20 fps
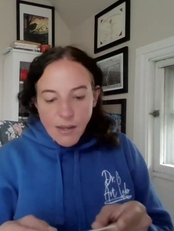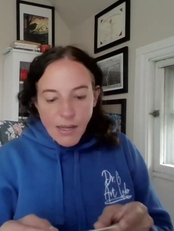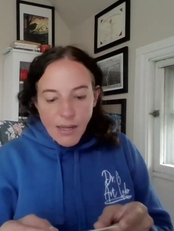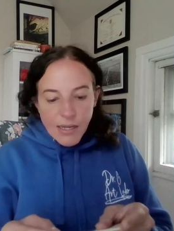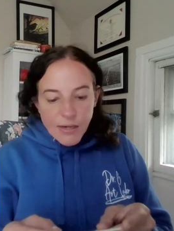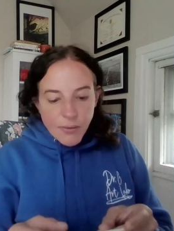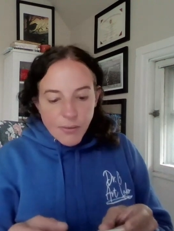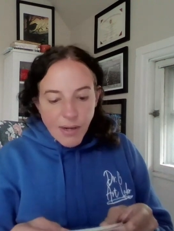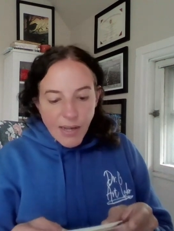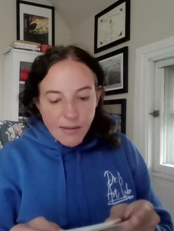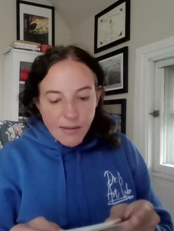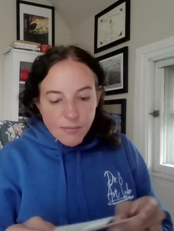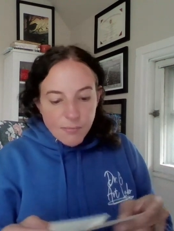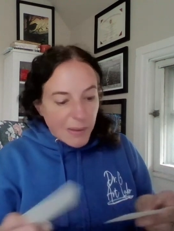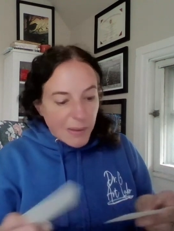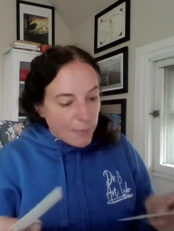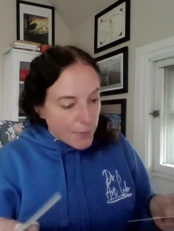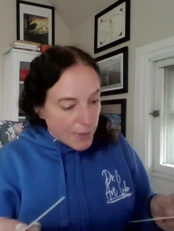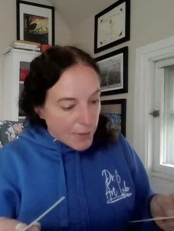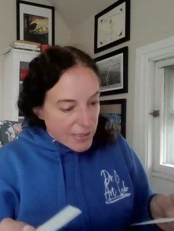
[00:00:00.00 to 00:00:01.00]
I don't have
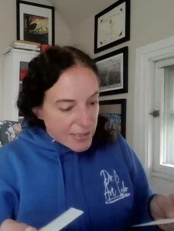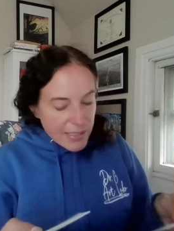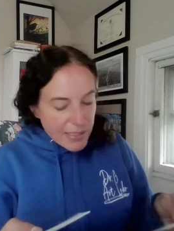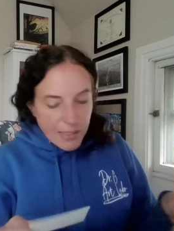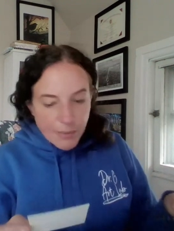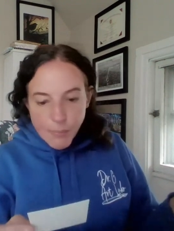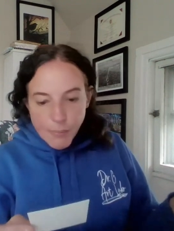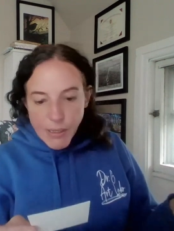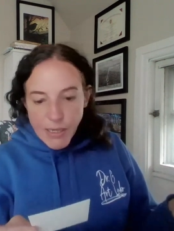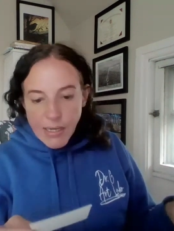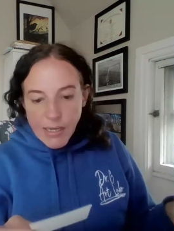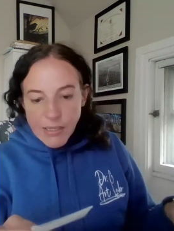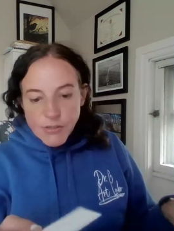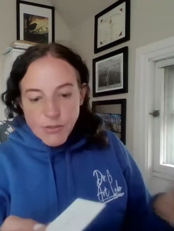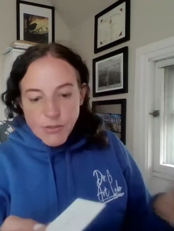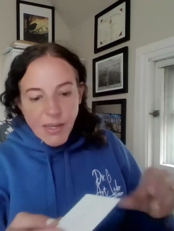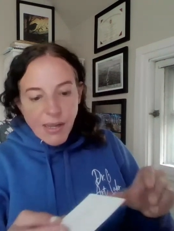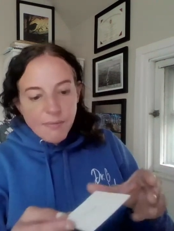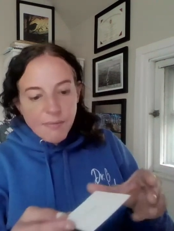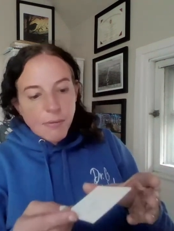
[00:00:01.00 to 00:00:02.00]
my prints in, but I
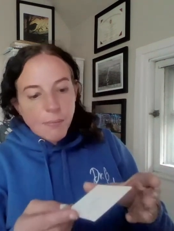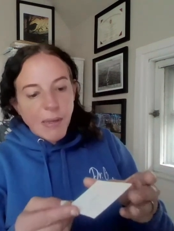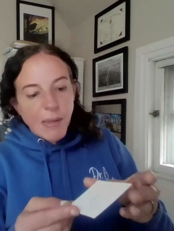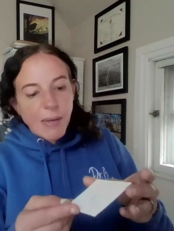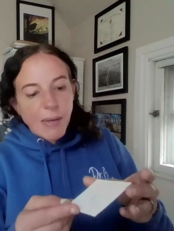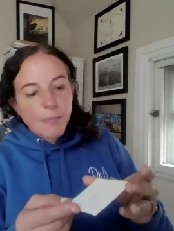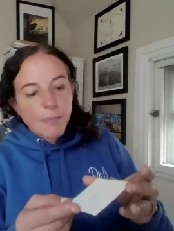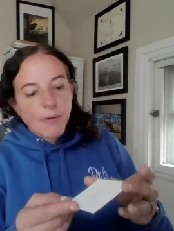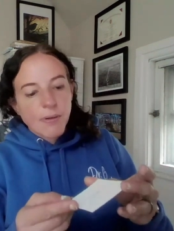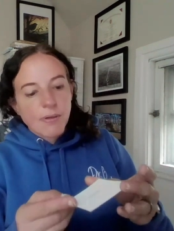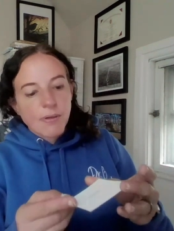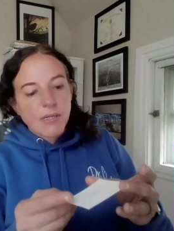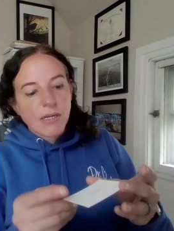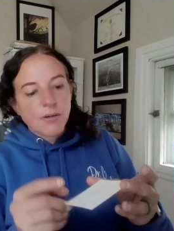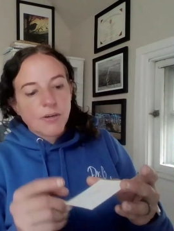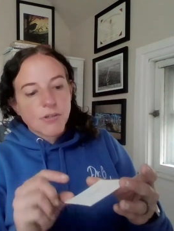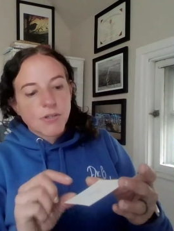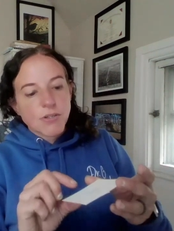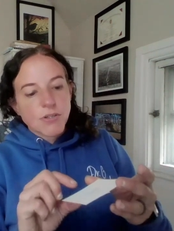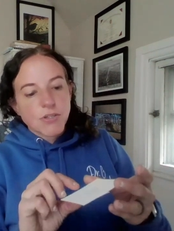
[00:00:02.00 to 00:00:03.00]
do have the paper
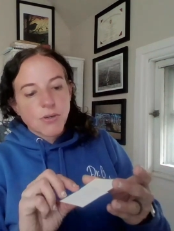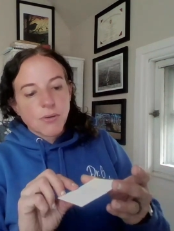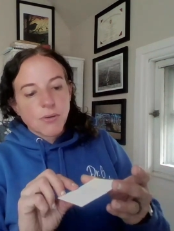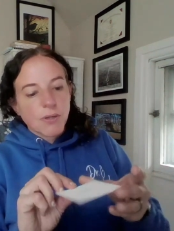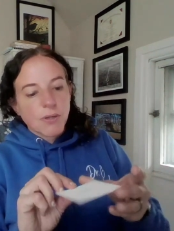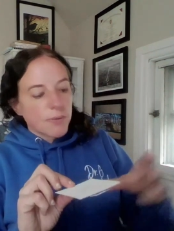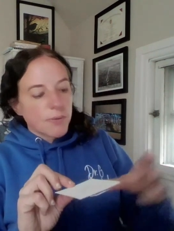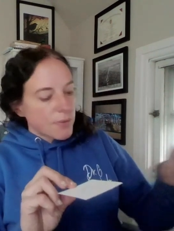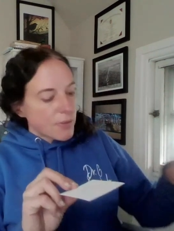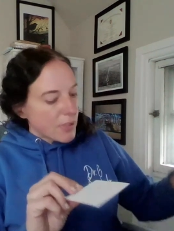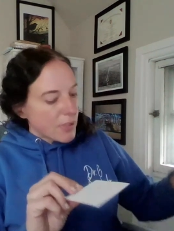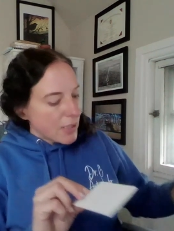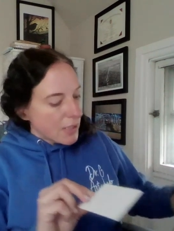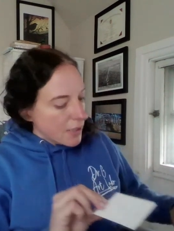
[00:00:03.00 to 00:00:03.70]
here to show you.